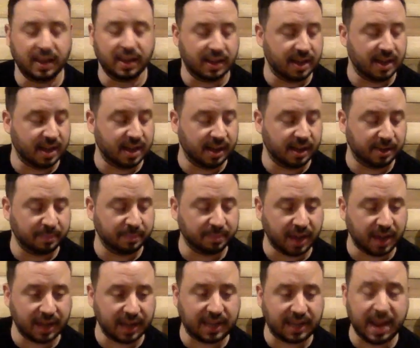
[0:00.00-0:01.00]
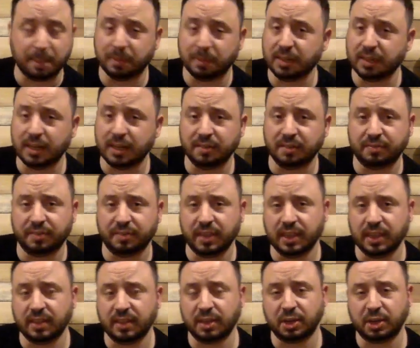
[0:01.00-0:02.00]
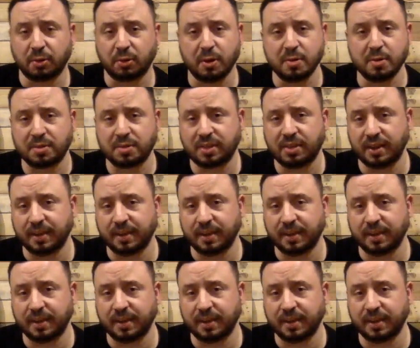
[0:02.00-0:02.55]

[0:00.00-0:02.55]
Um, I can't believe the, the growth